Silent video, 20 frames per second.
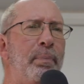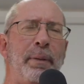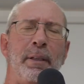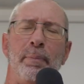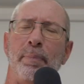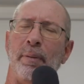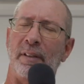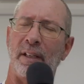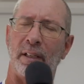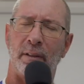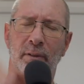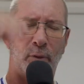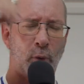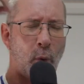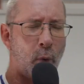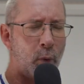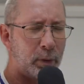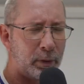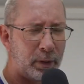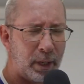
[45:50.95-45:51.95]
people that
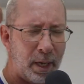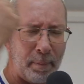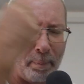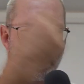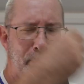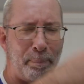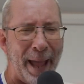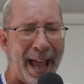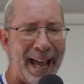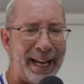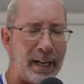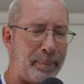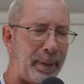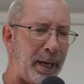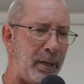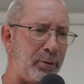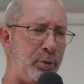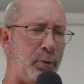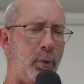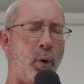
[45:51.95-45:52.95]
talk bad
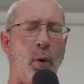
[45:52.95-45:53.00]
about you,